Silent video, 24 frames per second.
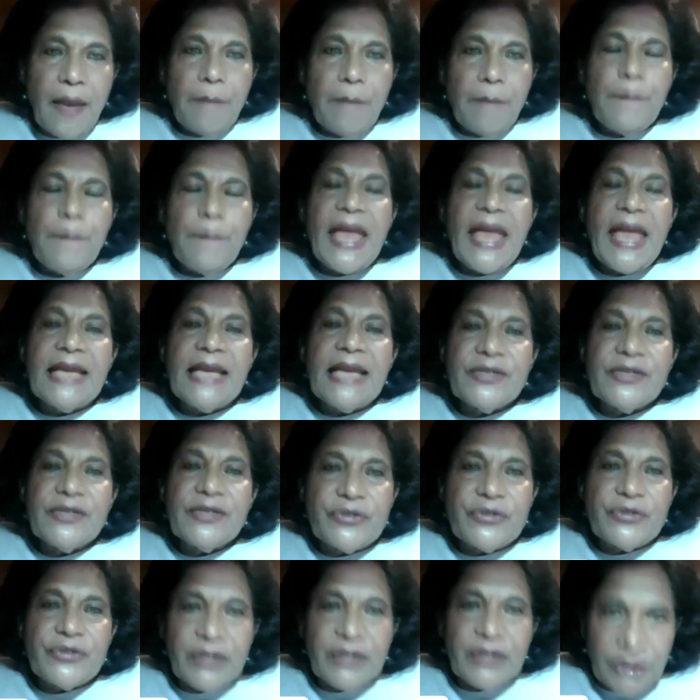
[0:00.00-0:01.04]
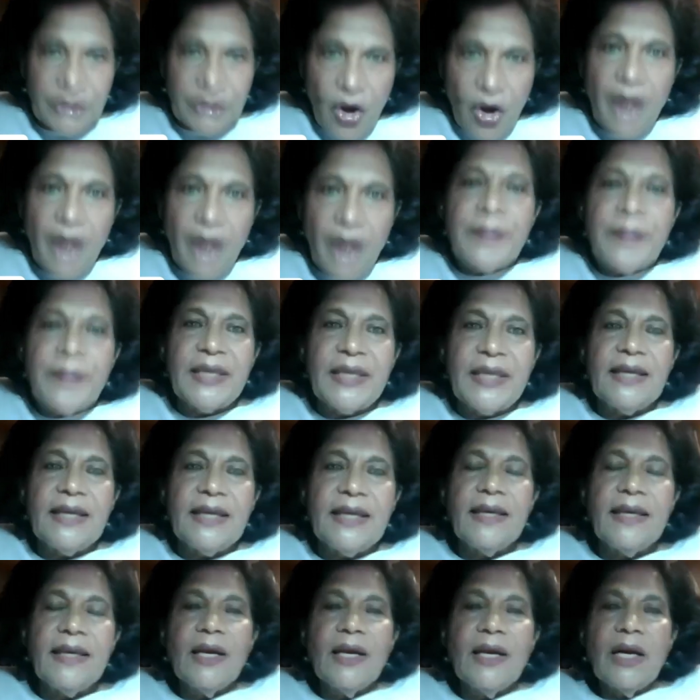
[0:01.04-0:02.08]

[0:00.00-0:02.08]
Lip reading: based economy